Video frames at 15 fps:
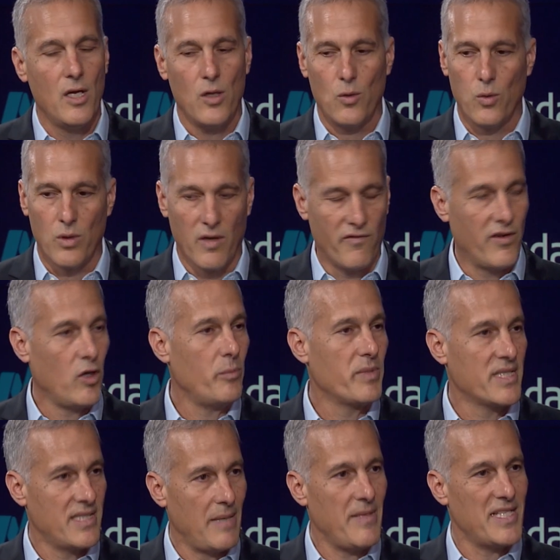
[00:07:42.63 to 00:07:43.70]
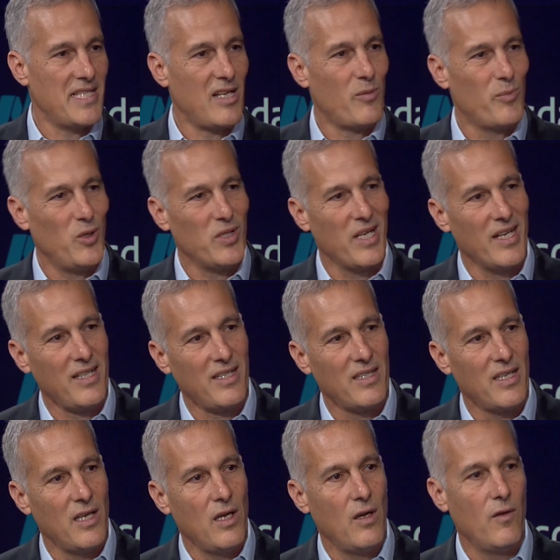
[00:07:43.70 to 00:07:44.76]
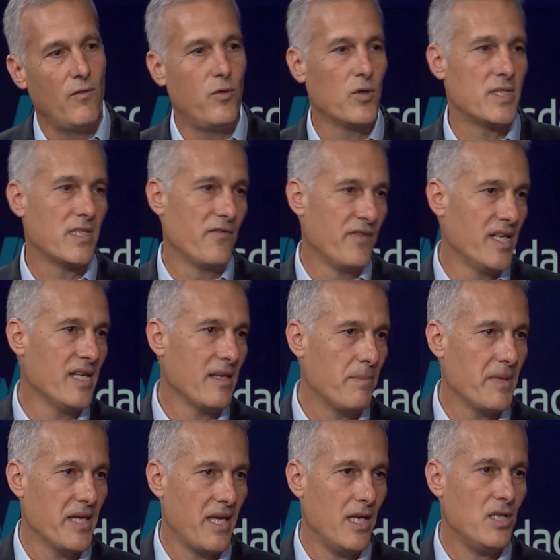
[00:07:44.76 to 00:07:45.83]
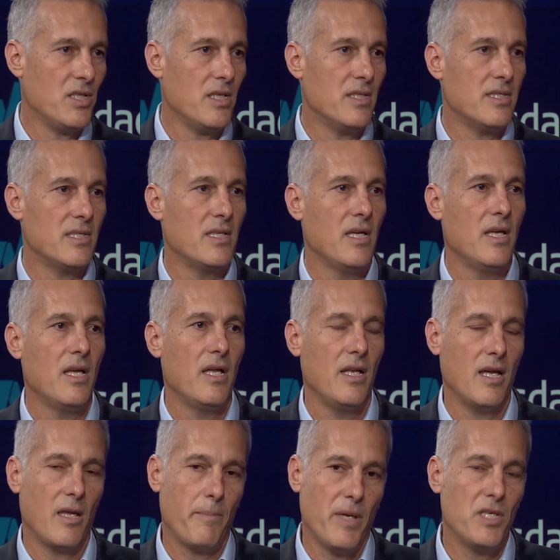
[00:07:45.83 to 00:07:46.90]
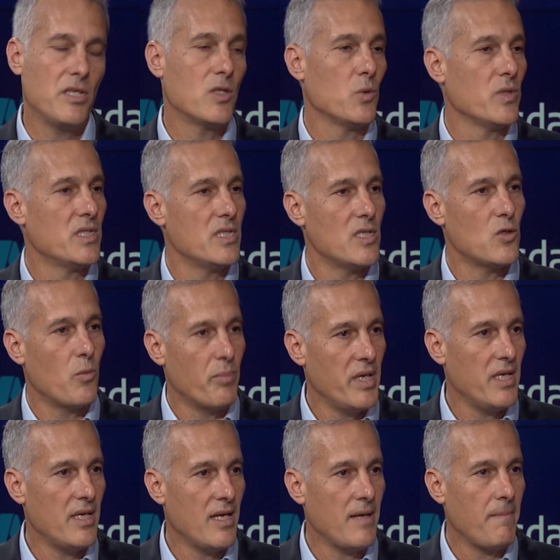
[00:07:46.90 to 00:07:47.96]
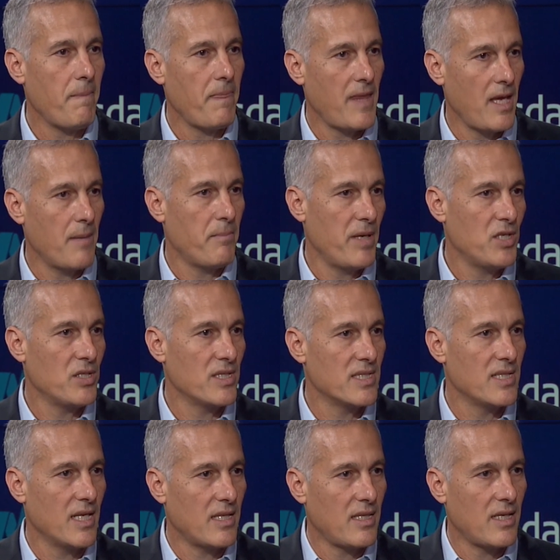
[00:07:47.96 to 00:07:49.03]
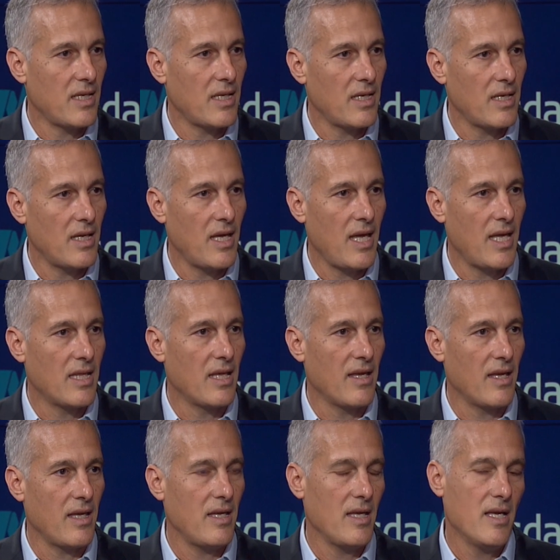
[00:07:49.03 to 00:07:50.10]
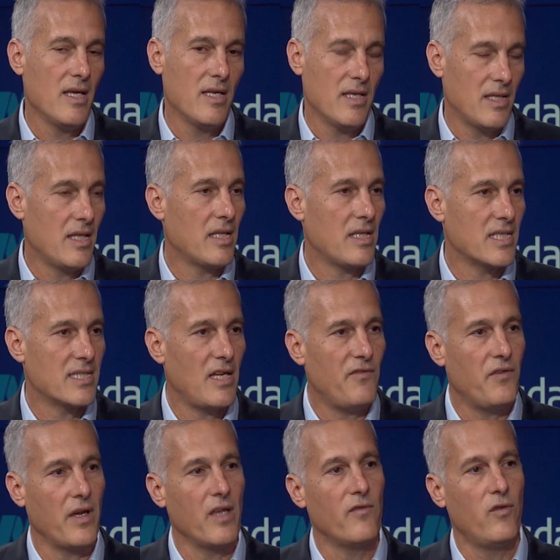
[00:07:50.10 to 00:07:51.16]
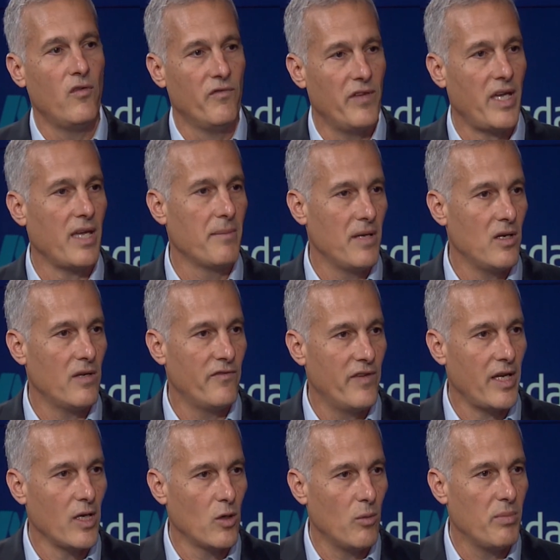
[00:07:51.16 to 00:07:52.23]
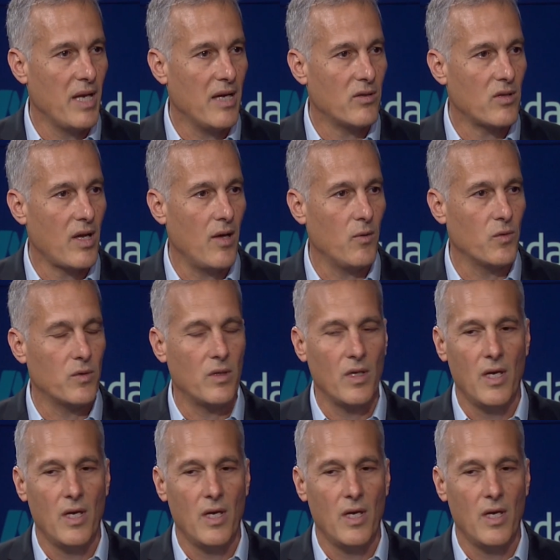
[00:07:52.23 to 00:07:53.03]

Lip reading: to develop the same exact product for civilian applications, like patients with cytopenia, patients that that are suffering from very low blood count.